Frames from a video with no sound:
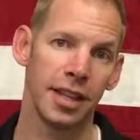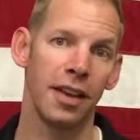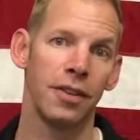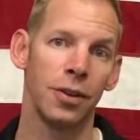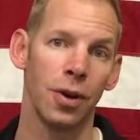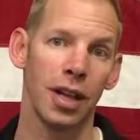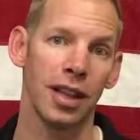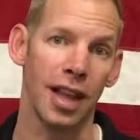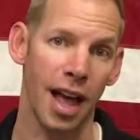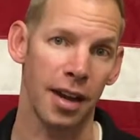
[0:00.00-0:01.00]
save you a
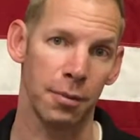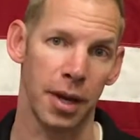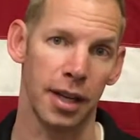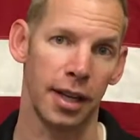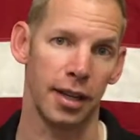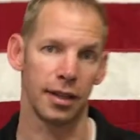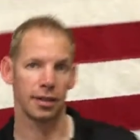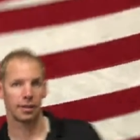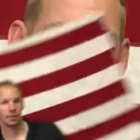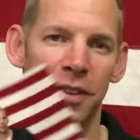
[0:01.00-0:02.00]
lot of money.
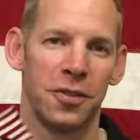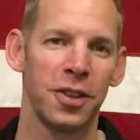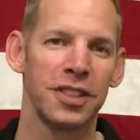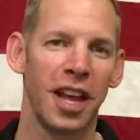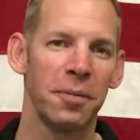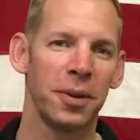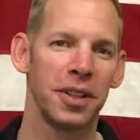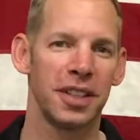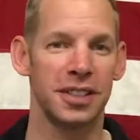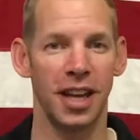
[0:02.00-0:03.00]
For
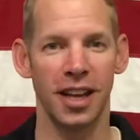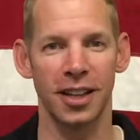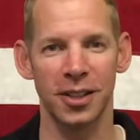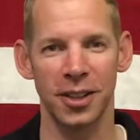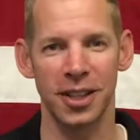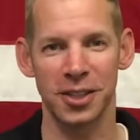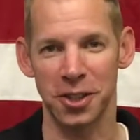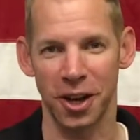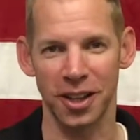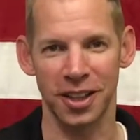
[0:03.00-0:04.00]
example, let's take a look at
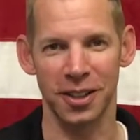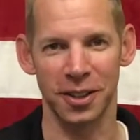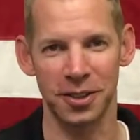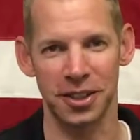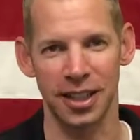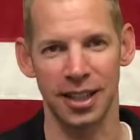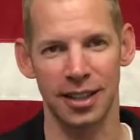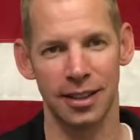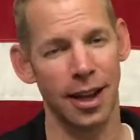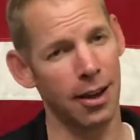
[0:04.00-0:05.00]
Charlie and Lucy.
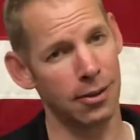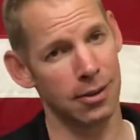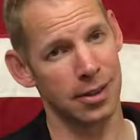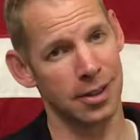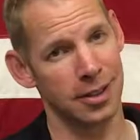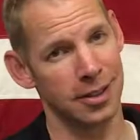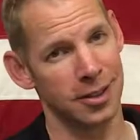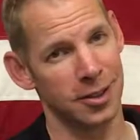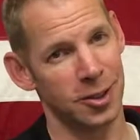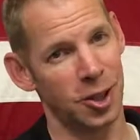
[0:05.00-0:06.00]
Now,
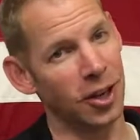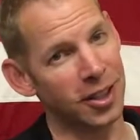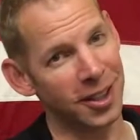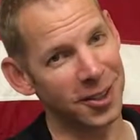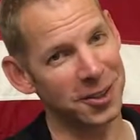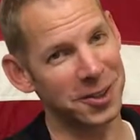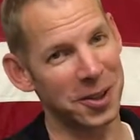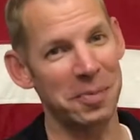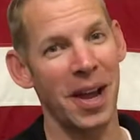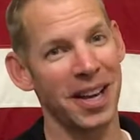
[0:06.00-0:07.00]
Charlie and Lucy
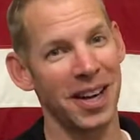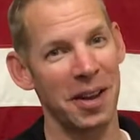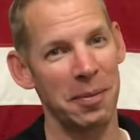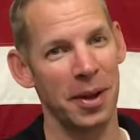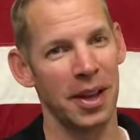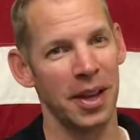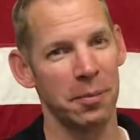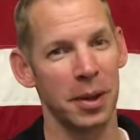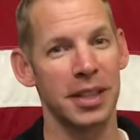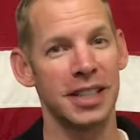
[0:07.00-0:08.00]
are made up,
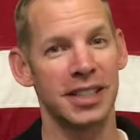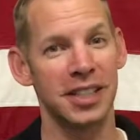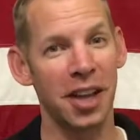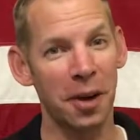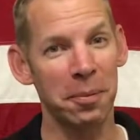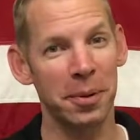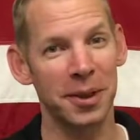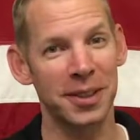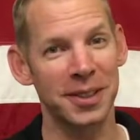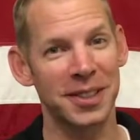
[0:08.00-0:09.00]
but these
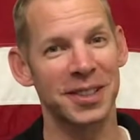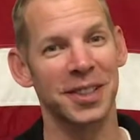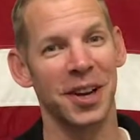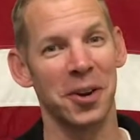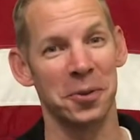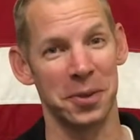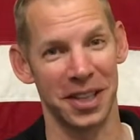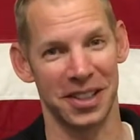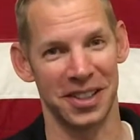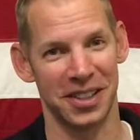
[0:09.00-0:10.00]
numbers are
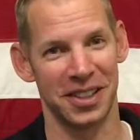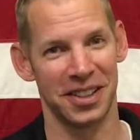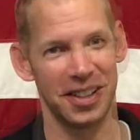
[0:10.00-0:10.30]
real.